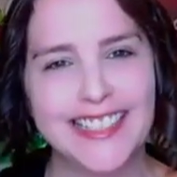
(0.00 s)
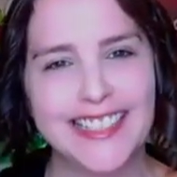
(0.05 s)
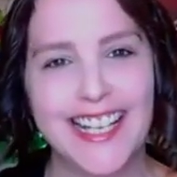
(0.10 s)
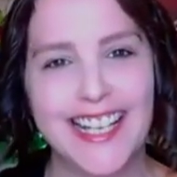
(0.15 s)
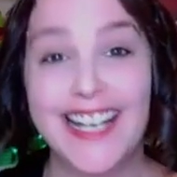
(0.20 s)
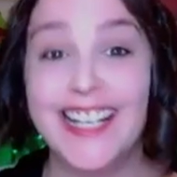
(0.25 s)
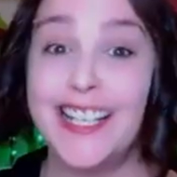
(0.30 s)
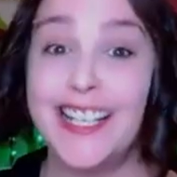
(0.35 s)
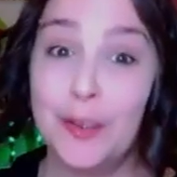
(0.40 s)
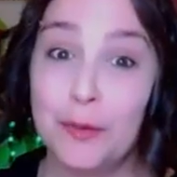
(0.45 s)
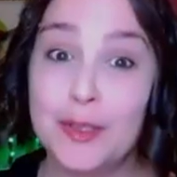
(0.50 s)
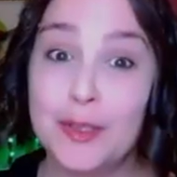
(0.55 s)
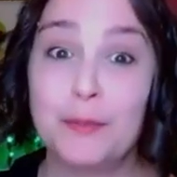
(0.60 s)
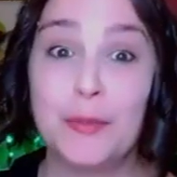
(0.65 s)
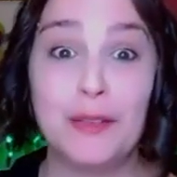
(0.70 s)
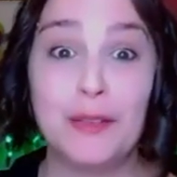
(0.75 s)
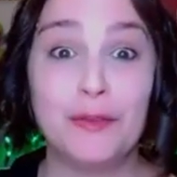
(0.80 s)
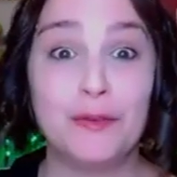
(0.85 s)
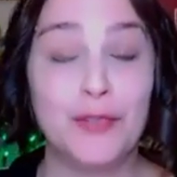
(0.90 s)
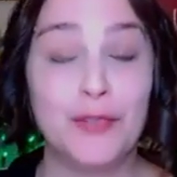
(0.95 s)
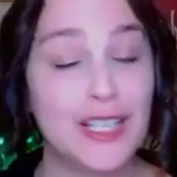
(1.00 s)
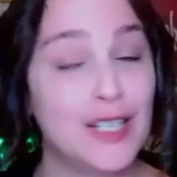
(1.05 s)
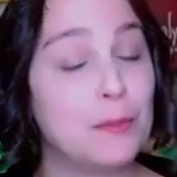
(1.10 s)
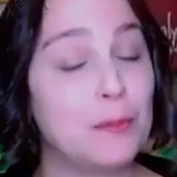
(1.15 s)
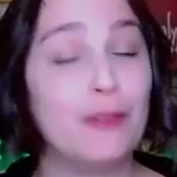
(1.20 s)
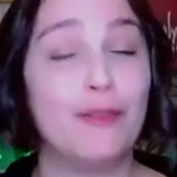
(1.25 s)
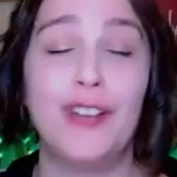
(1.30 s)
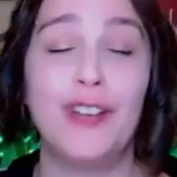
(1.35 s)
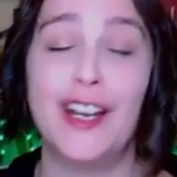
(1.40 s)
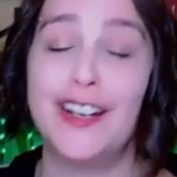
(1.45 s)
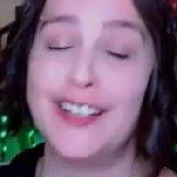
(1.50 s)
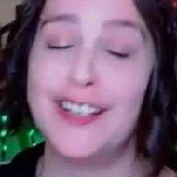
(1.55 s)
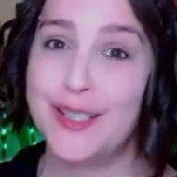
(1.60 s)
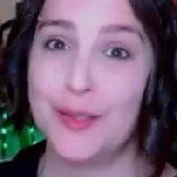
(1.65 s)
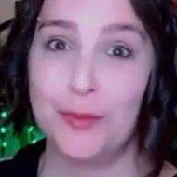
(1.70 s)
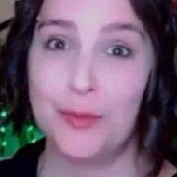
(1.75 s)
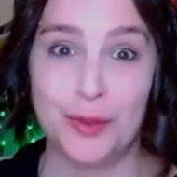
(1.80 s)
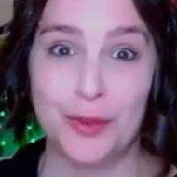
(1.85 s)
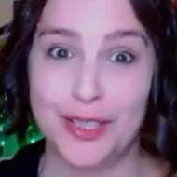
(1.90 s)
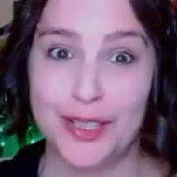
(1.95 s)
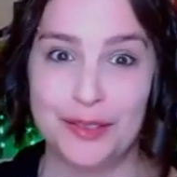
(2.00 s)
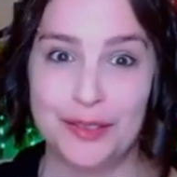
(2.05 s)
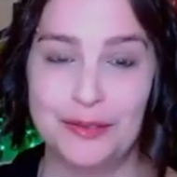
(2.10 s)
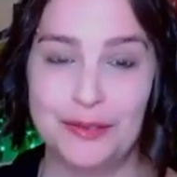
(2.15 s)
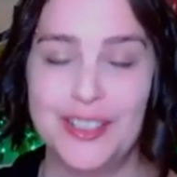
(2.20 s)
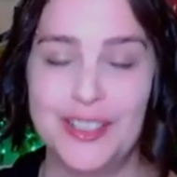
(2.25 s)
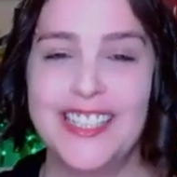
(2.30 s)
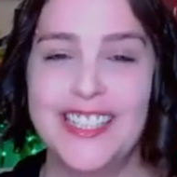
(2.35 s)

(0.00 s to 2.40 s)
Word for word: And he was been, he's been very supportive.